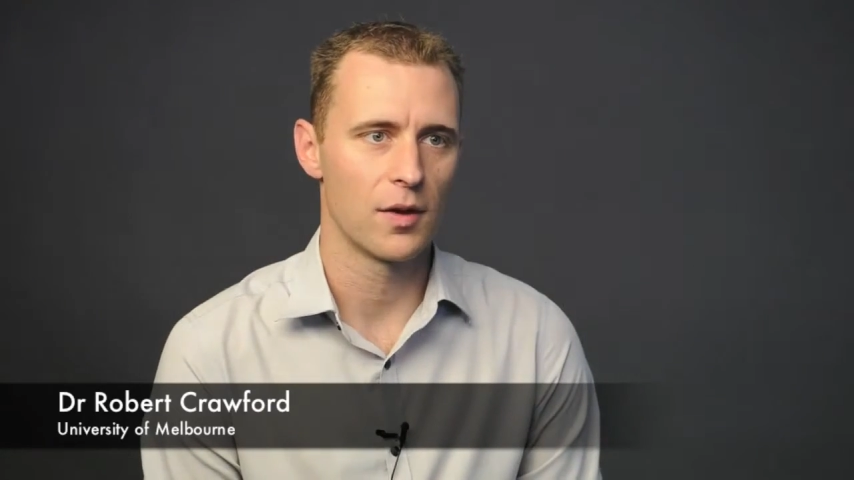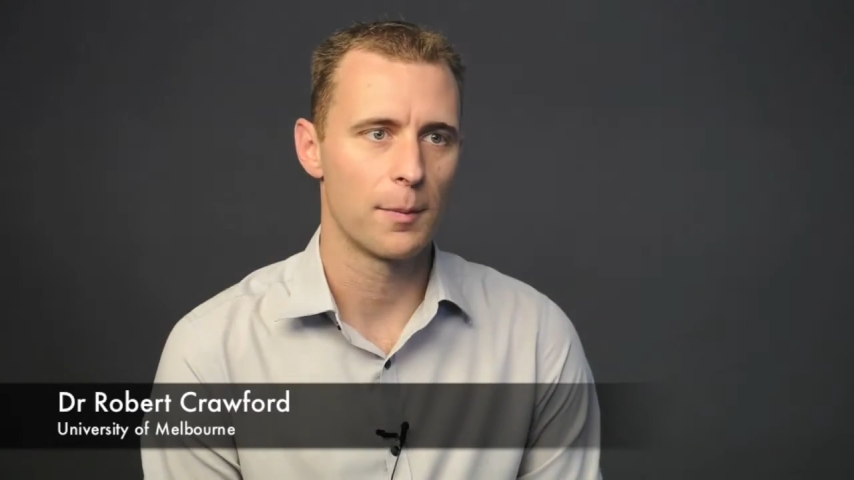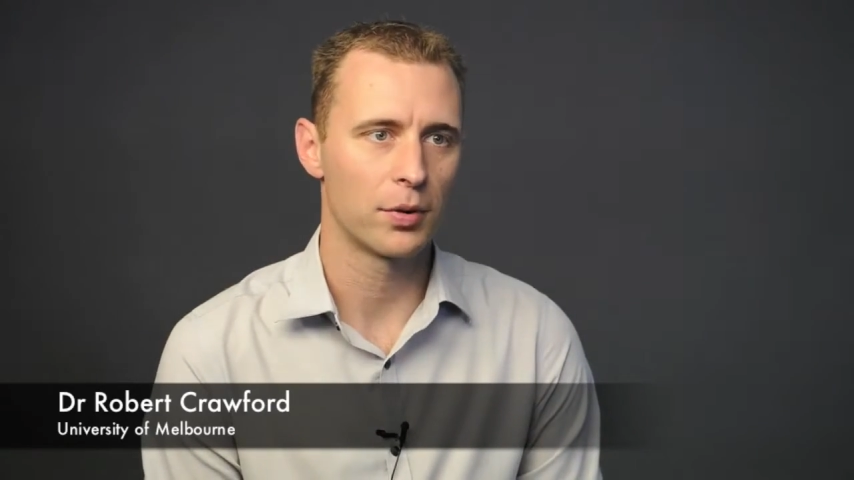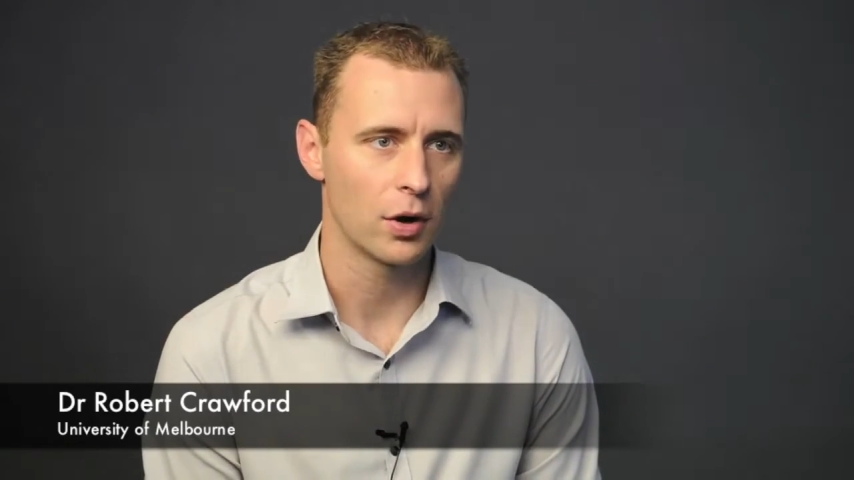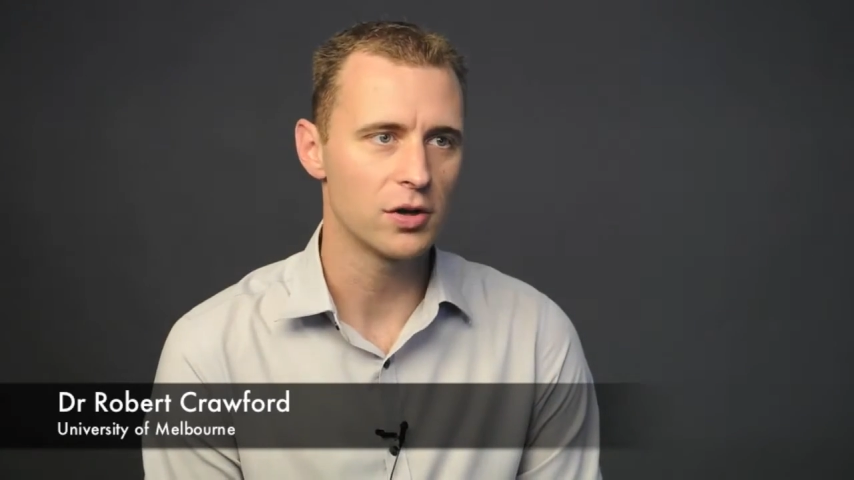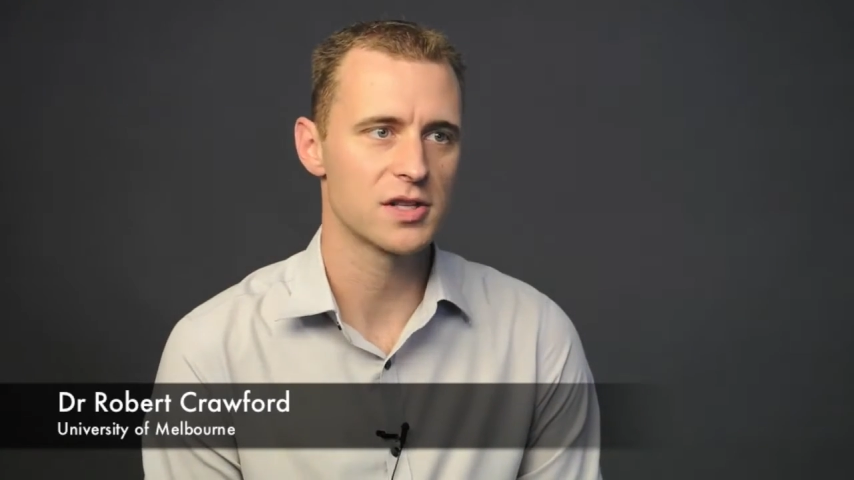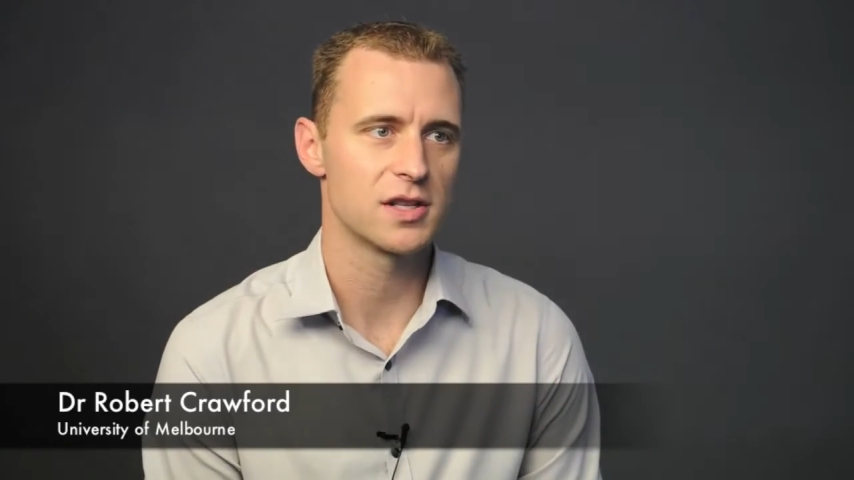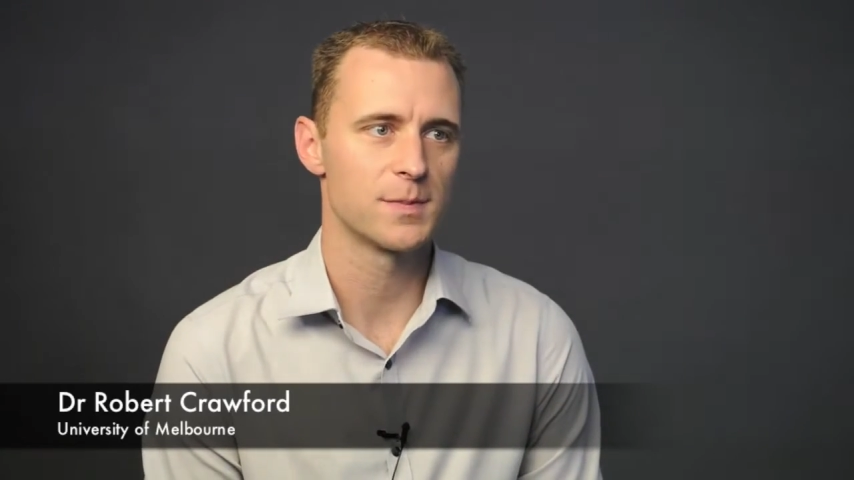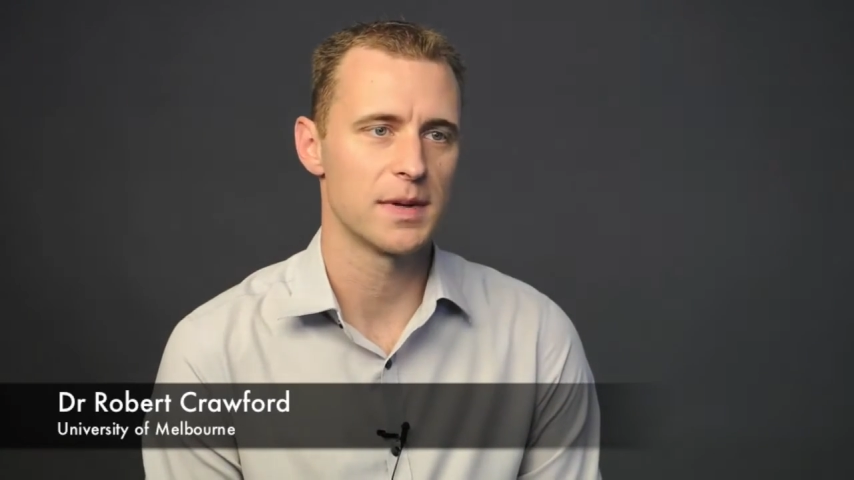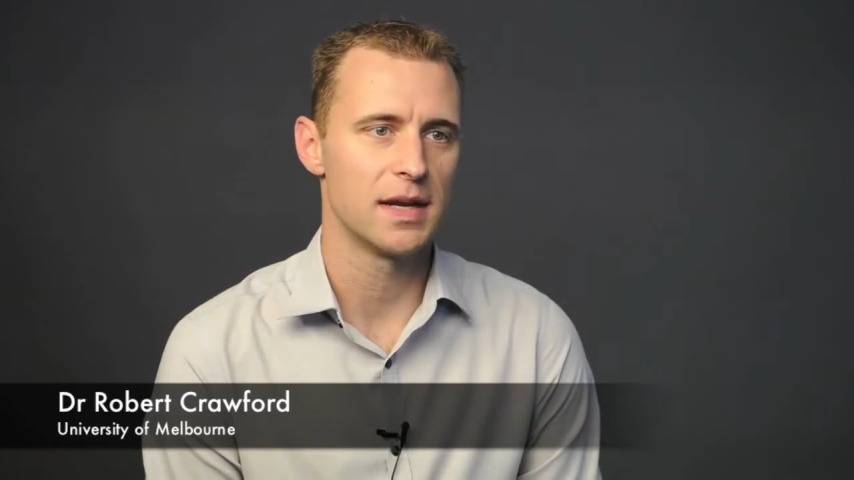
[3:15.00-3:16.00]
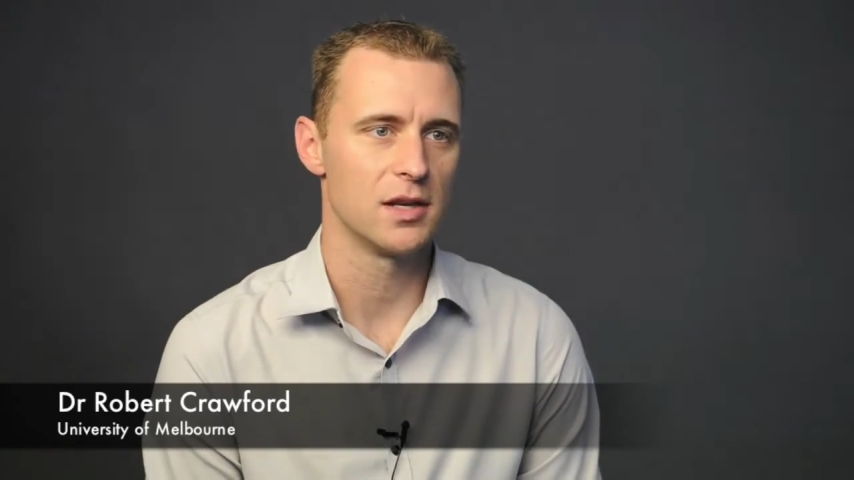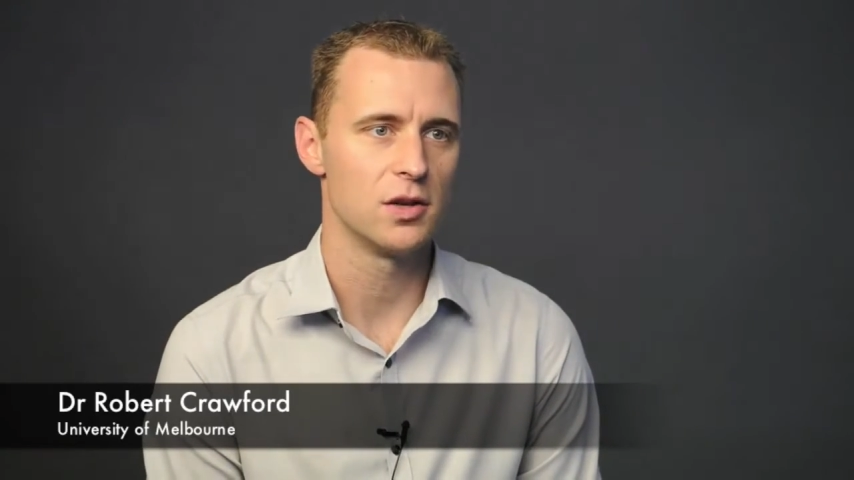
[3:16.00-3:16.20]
approach that's being